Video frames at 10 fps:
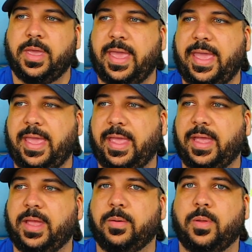
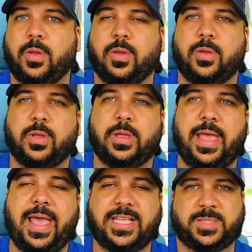and
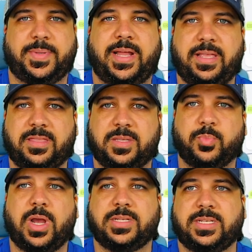expedite the
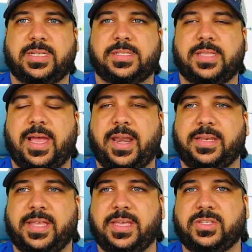process that it
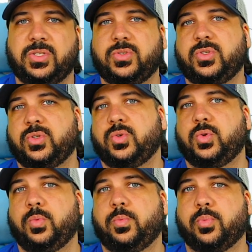takes you
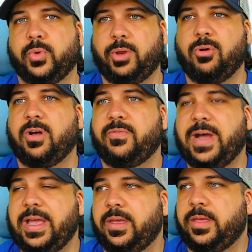to
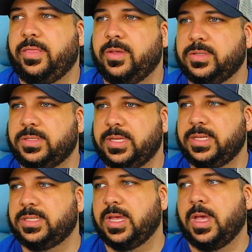pre-qualify those
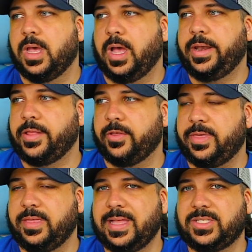leads. Another
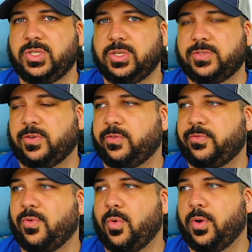thing that's useful
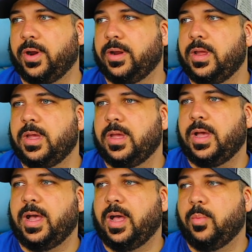for
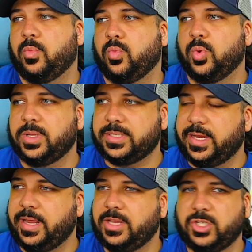real
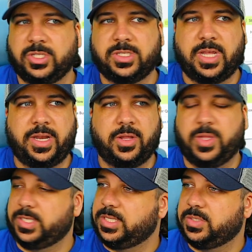estate agents, I know
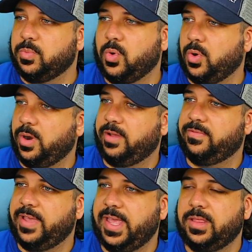this is more of
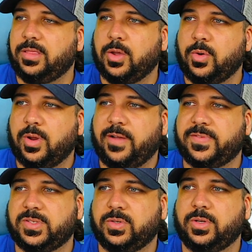a loan
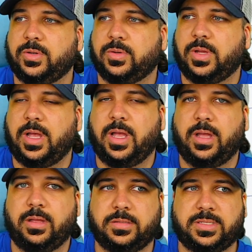officer
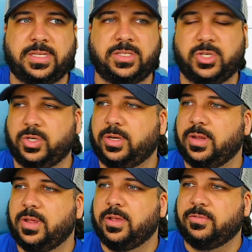centered
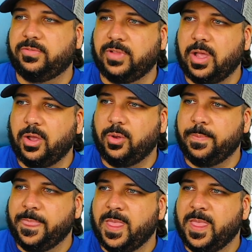flow,